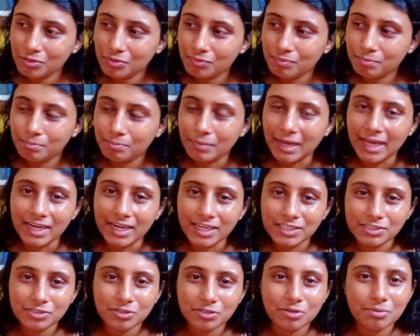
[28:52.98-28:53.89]

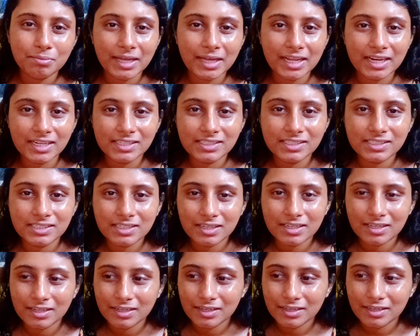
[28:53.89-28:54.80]
marriage, no marriage,
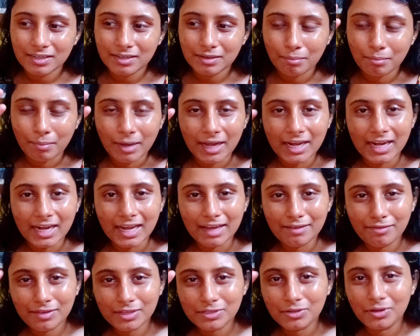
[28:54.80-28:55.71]
my
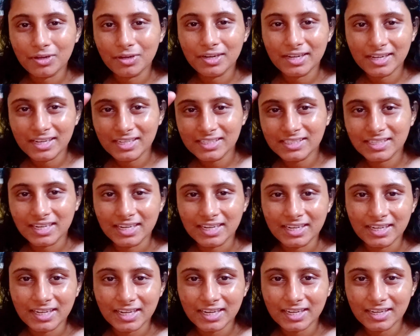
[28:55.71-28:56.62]
life is already
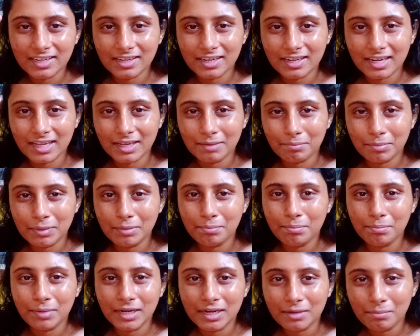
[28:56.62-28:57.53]
set and like
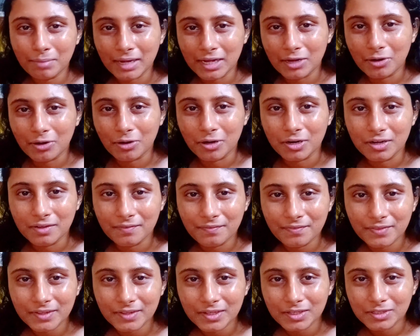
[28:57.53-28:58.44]
prepared by God.
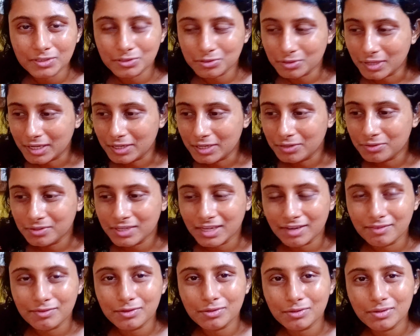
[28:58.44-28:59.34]
So I don't
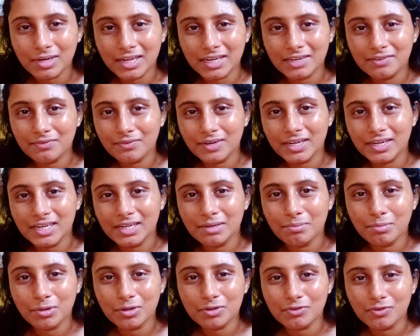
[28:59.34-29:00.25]
have to like worry
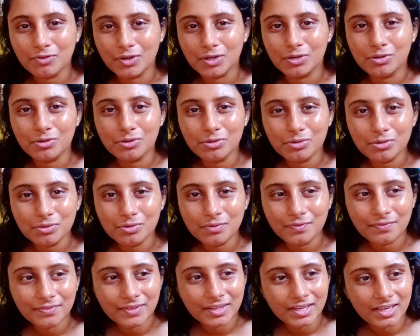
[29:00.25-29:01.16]
about what to do.
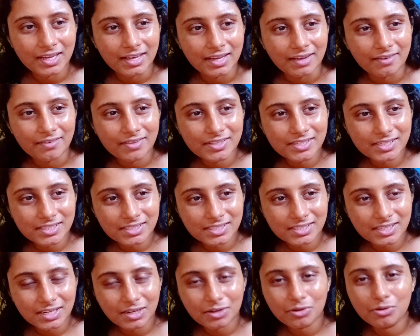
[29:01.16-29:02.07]
I will just
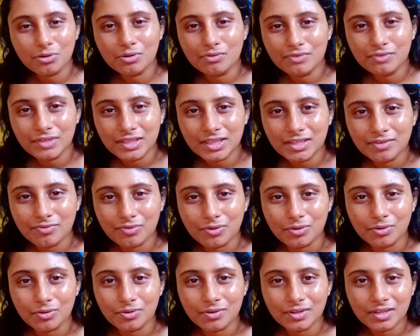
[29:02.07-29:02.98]
go with the
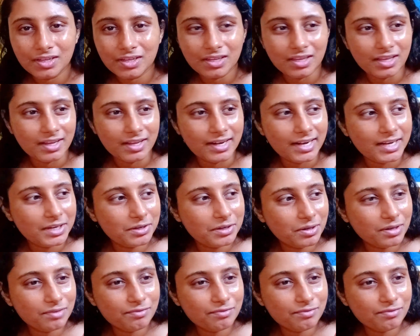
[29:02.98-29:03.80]
flow. Right now I'm